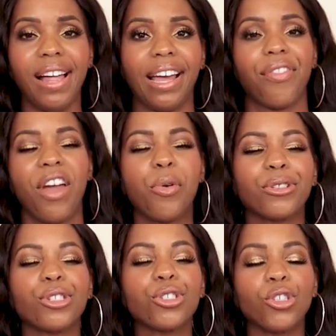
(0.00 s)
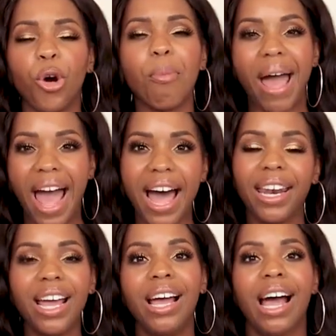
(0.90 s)
Like they were so
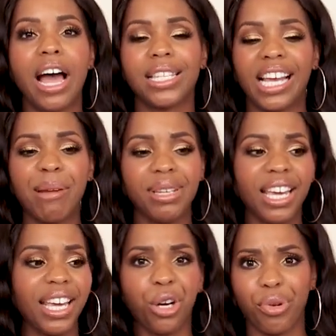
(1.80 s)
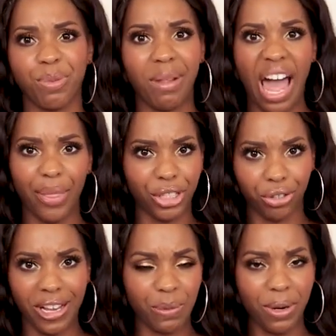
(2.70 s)
bad. I was like, I'm taking a risk buying this
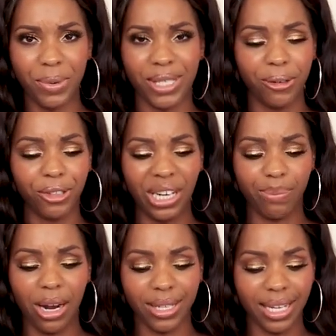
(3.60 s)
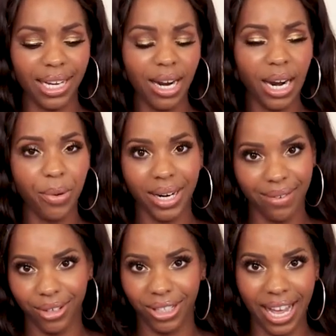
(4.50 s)
dress, but it was so cheap that I was like, all right,
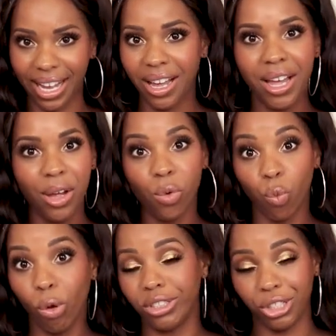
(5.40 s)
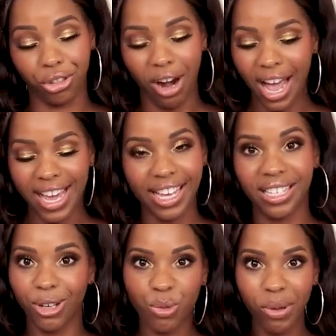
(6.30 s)
whatever. Like, we'll just try it,
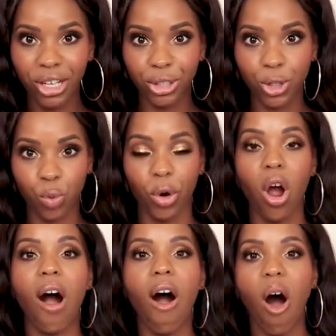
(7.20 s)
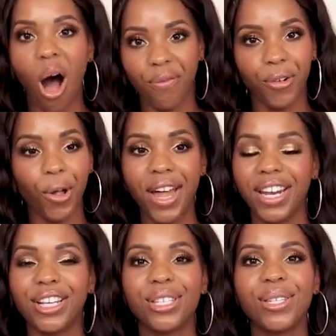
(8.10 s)
because those pictures were awful,
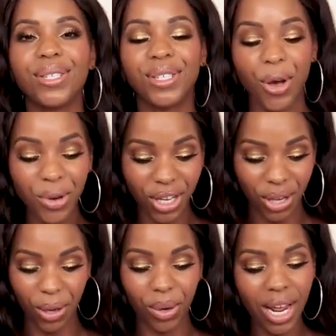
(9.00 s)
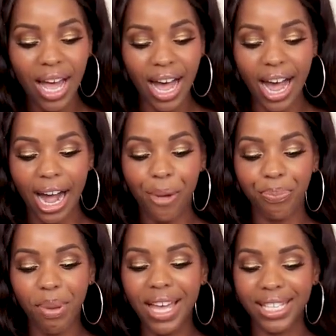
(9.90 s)
and it is so cute.
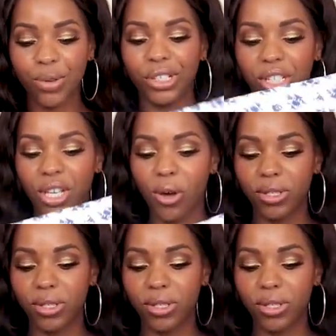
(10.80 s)
But yeah, so it just